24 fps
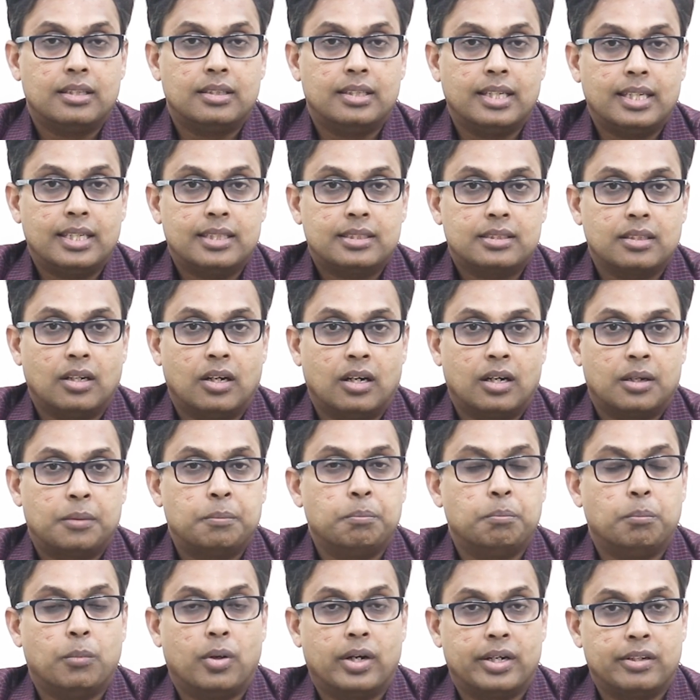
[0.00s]
These are
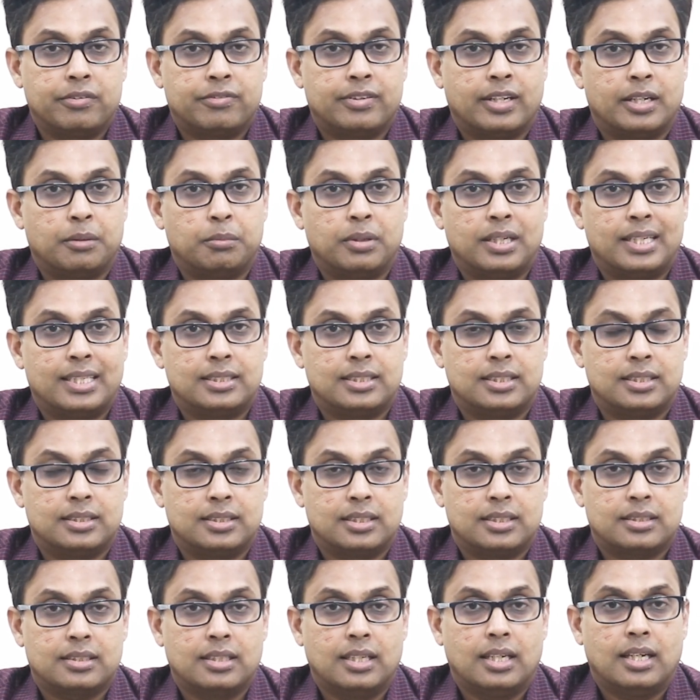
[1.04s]
modifiable
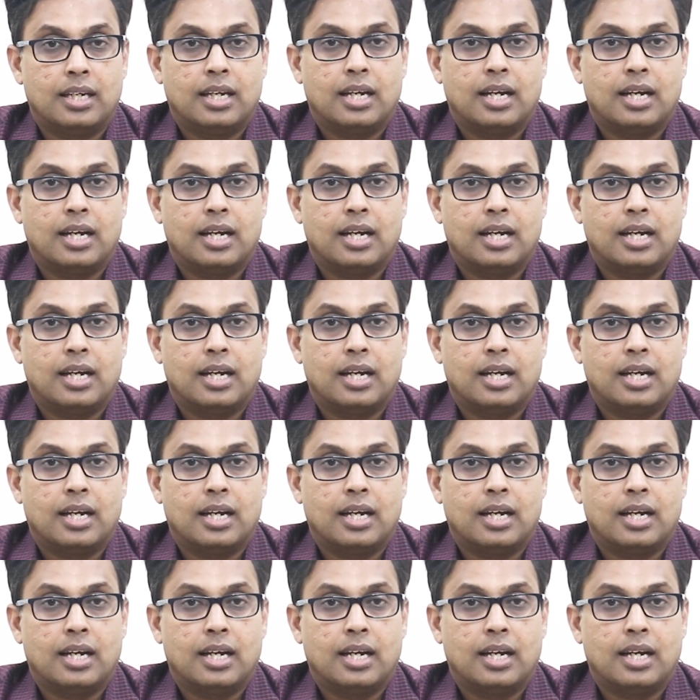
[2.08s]
diseases,